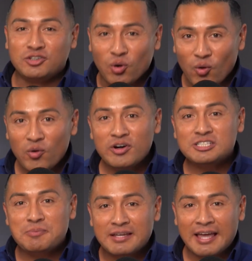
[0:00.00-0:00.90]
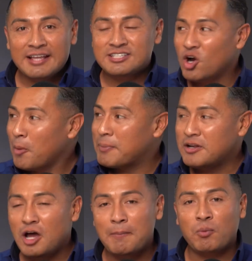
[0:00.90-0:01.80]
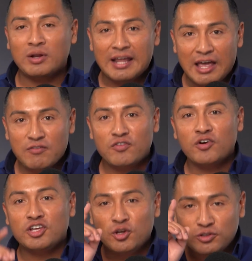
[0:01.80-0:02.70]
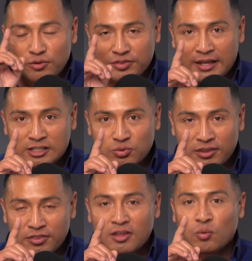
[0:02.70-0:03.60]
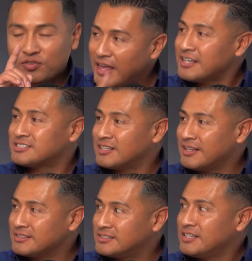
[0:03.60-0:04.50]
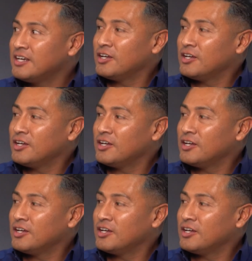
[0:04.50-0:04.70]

Doors began to open up whenever you do things with with excellence.